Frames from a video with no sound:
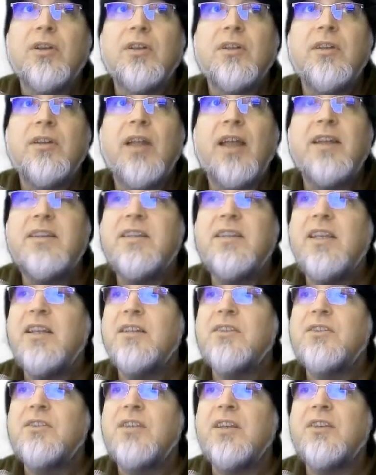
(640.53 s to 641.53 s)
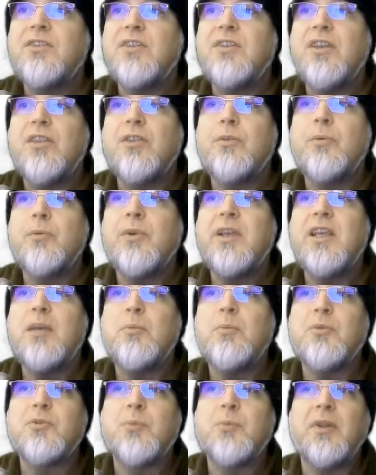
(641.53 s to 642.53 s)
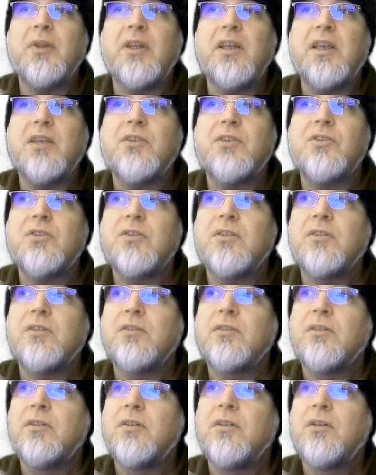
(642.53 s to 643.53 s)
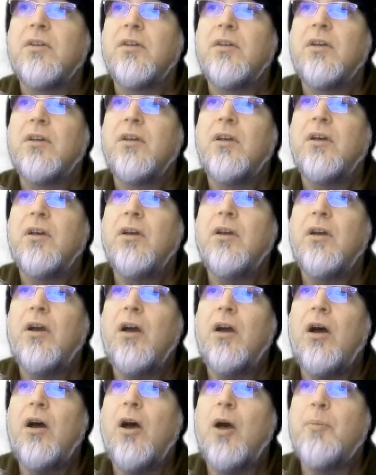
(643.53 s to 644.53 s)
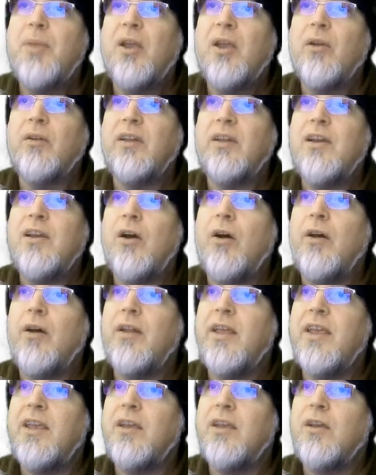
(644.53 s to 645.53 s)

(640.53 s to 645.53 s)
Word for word: nineteen sixty-three it was released, uh, apparently on a